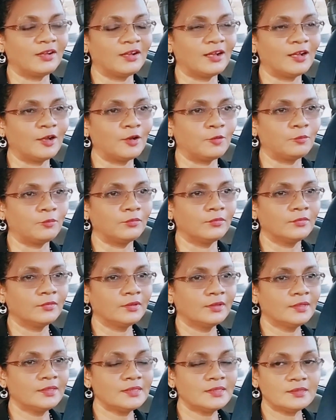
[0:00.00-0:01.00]
um
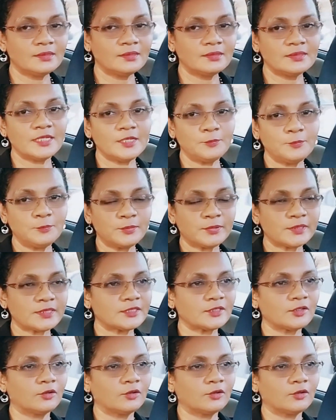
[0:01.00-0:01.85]
tips.